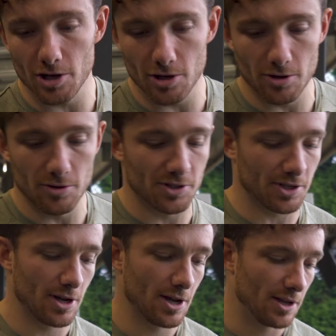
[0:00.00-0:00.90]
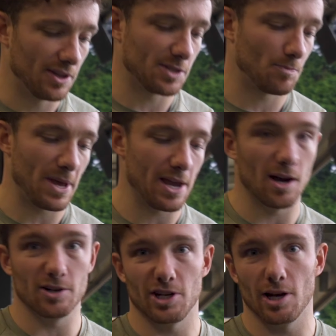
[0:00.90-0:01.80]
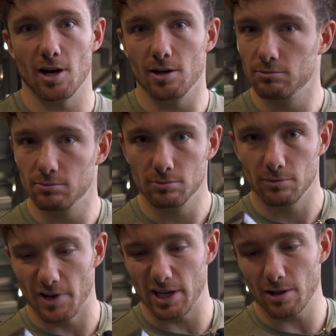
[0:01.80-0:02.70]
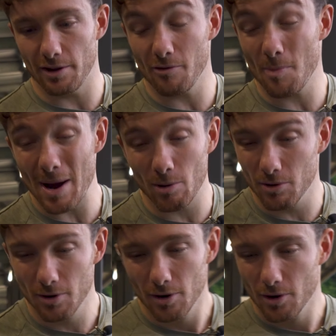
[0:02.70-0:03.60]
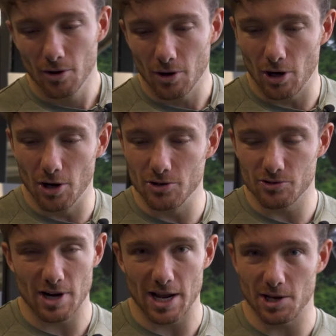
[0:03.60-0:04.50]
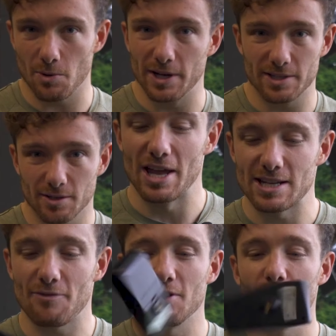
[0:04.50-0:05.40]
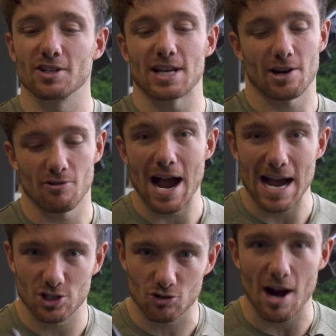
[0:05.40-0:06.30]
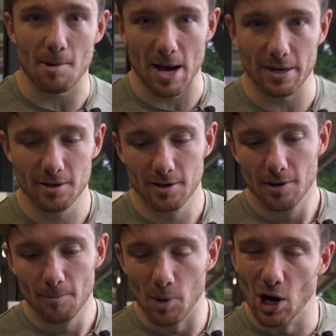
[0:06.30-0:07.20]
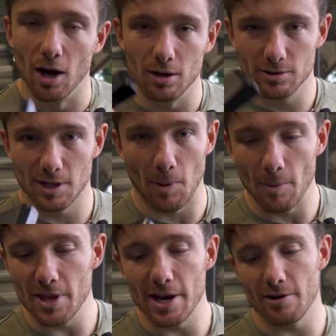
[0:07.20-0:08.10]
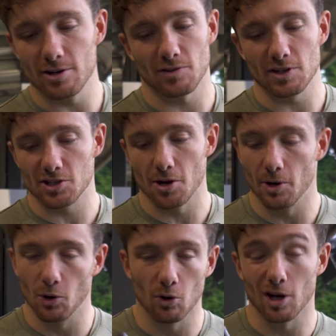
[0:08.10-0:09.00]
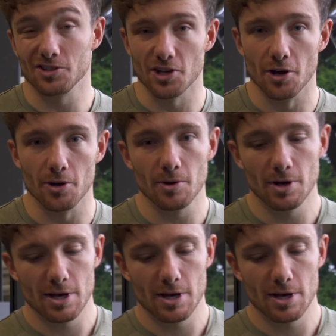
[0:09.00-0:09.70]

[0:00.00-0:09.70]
use this PRGR thing. They're about 180 quid. They're definitely not as accurate as TrackMan, but they're probably the nearest thing to, and all I do